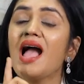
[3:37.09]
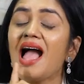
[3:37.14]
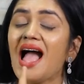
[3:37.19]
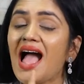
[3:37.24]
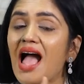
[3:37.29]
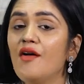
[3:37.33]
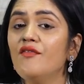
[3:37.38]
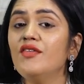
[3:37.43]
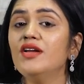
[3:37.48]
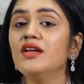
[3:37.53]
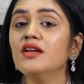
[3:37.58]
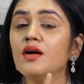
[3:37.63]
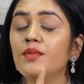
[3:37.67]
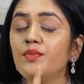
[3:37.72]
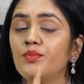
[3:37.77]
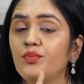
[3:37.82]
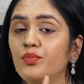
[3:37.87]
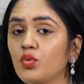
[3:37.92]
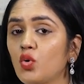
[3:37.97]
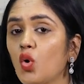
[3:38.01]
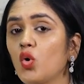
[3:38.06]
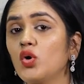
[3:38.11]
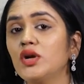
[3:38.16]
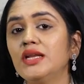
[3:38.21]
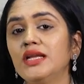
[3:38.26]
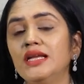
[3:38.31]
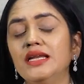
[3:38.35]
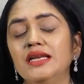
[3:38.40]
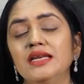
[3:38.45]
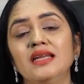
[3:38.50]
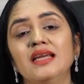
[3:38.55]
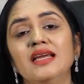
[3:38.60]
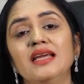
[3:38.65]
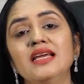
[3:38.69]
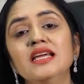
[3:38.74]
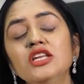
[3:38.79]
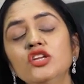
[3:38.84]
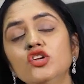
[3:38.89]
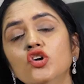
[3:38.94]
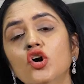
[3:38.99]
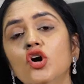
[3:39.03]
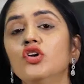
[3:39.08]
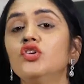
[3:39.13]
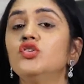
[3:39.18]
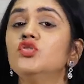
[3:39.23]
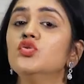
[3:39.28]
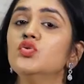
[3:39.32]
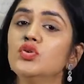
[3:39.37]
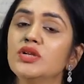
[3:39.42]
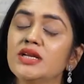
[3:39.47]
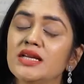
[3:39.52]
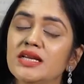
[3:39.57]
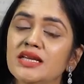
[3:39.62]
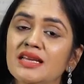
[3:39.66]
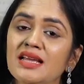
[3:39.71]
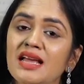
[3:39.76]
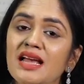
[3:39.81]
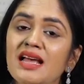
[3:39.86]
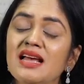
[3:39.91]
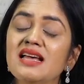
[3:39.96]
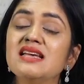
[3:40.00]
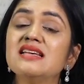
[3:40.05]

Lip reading: having a protein in your urine